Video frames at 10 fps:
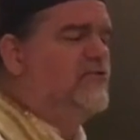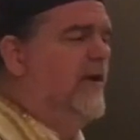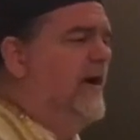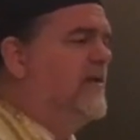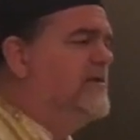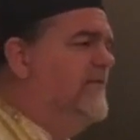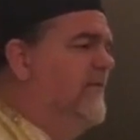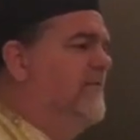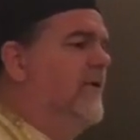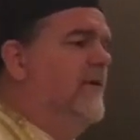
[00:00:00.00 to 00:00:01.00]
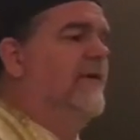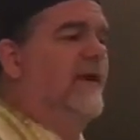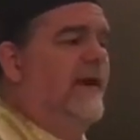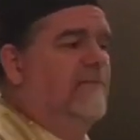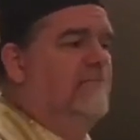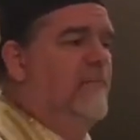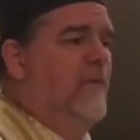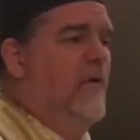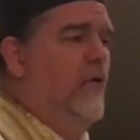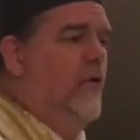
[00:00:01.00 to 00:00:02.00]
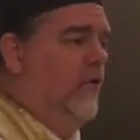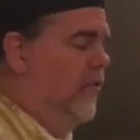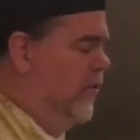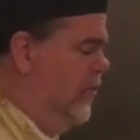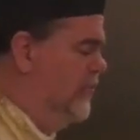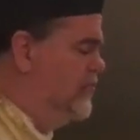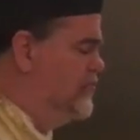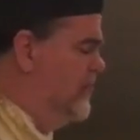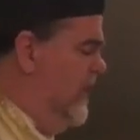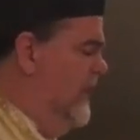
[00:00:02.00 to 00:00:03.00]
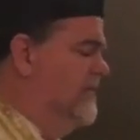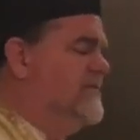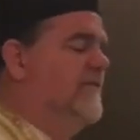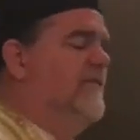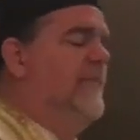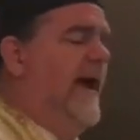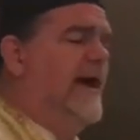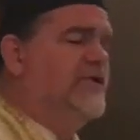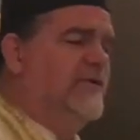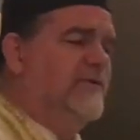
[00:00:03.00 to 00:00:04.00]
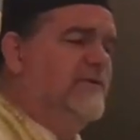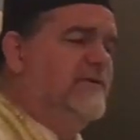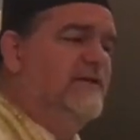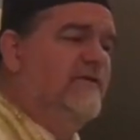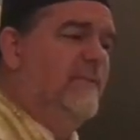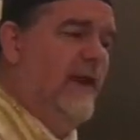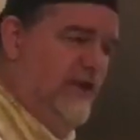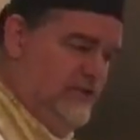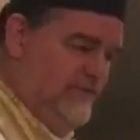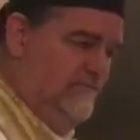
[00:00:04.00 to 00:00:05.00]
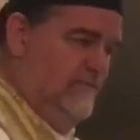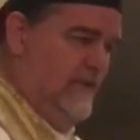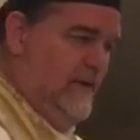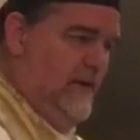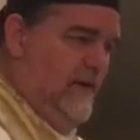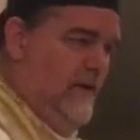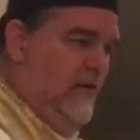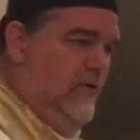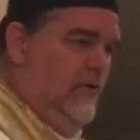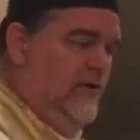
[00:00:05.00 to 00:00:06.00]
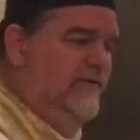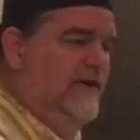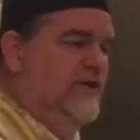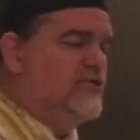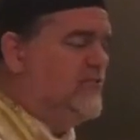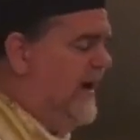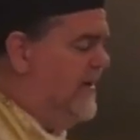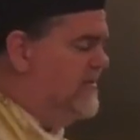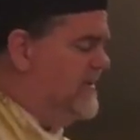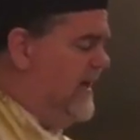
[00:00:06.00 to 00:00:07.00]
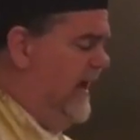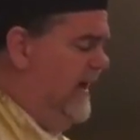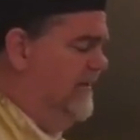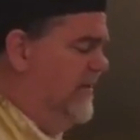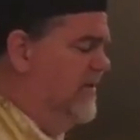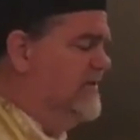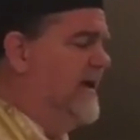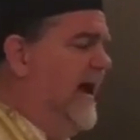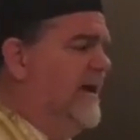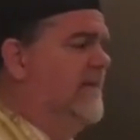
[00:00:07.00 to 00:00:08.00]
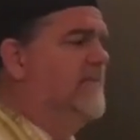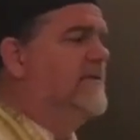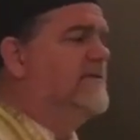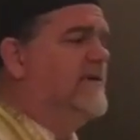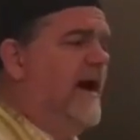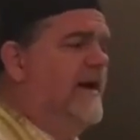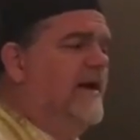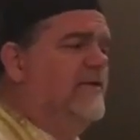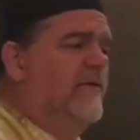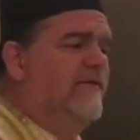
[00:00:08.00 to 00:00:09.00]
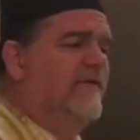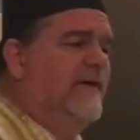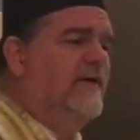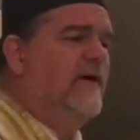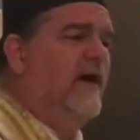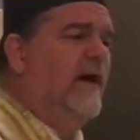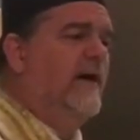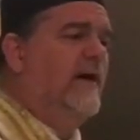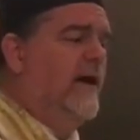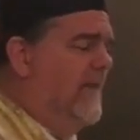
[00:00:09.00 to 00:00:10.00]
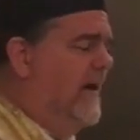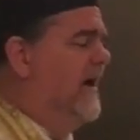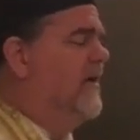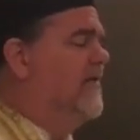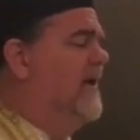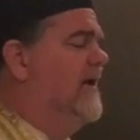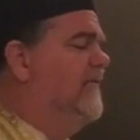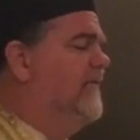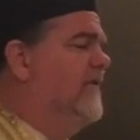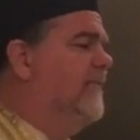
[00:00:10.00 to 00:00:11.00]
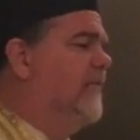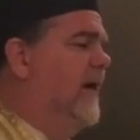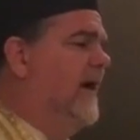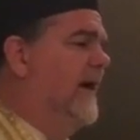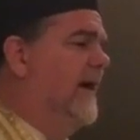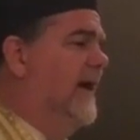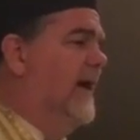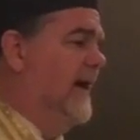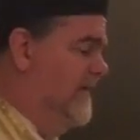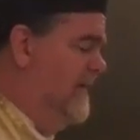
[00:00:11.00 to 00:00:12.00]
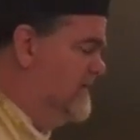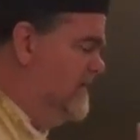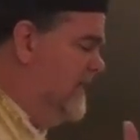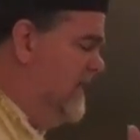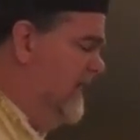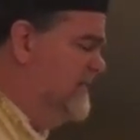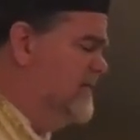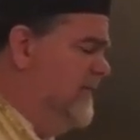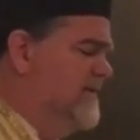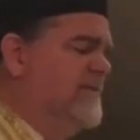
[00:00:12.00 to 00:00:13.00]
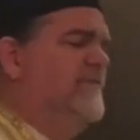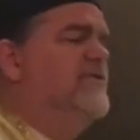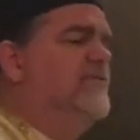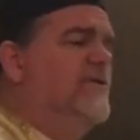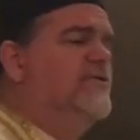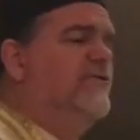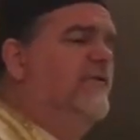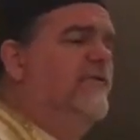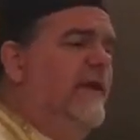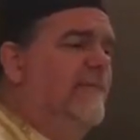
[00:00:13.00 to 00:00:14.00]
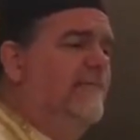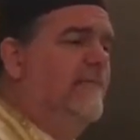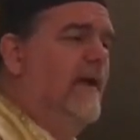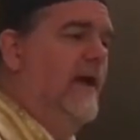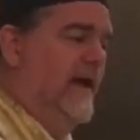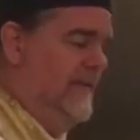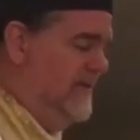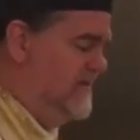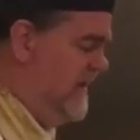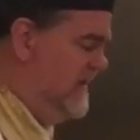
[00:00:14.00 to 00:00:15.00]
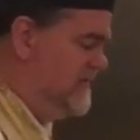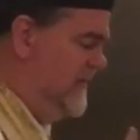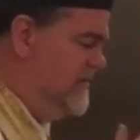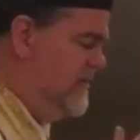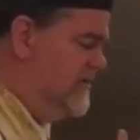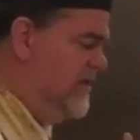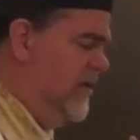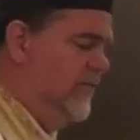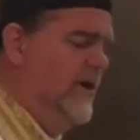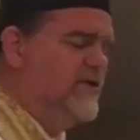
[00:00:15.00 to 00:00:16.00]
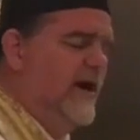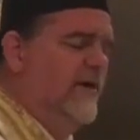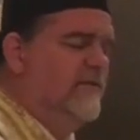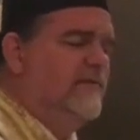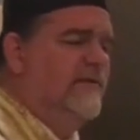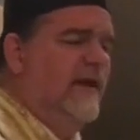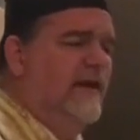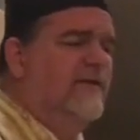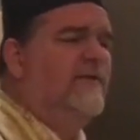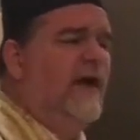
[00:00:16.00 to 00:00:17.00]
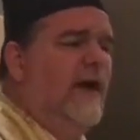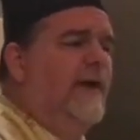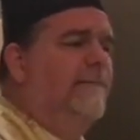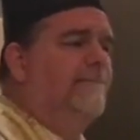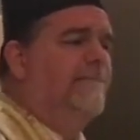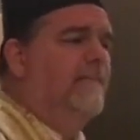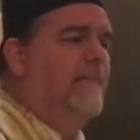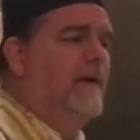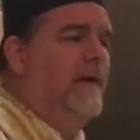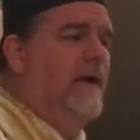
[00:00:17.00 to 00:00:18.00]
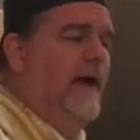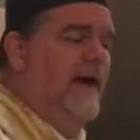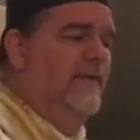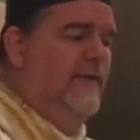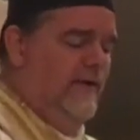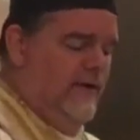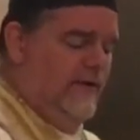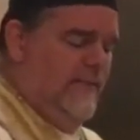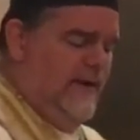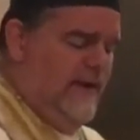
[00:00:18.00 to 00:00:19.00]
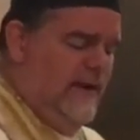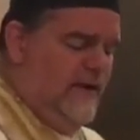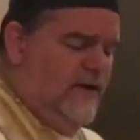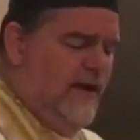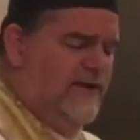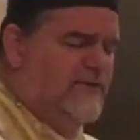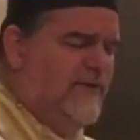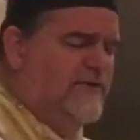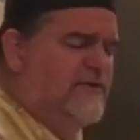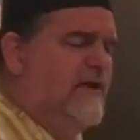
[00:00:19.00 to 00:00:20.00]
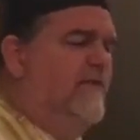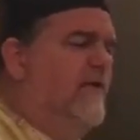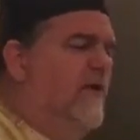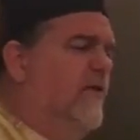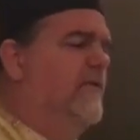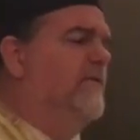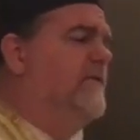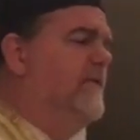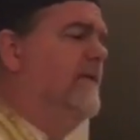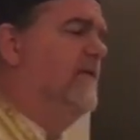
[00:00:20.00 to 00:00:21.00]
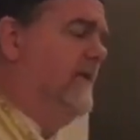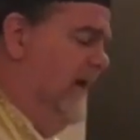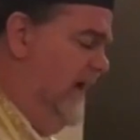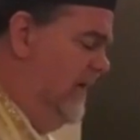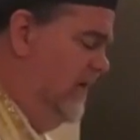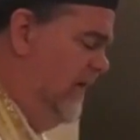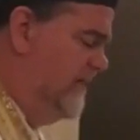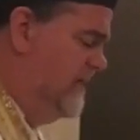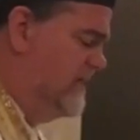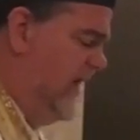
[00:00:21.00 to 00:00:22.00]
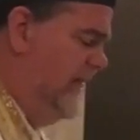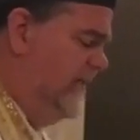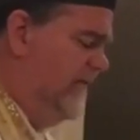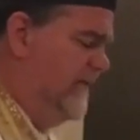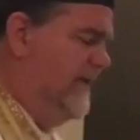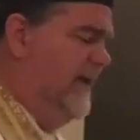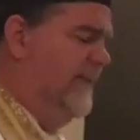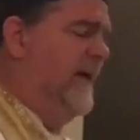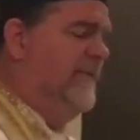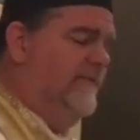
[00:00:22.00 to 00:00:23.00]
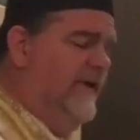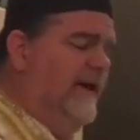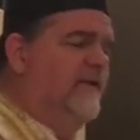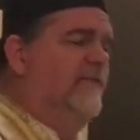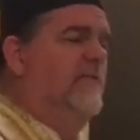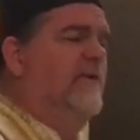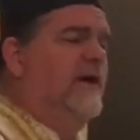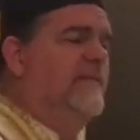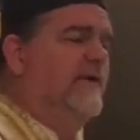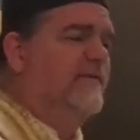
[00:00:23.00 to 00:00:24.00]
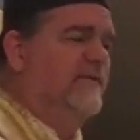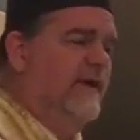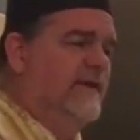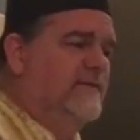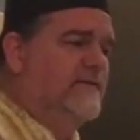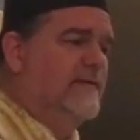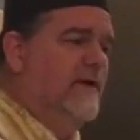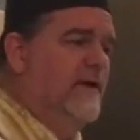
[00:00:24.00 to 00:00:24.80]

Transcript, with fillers: the trials of impurity, all the trials of passion, the sins of passion, all of these trials came because Adam decided to offend God by a grave sin of pride. And these are the consequences of his original sin. And these consequences reach out to the end of time. And there are many consequences of our own sins. And oftentimes we forget about the fact that when we commit sins,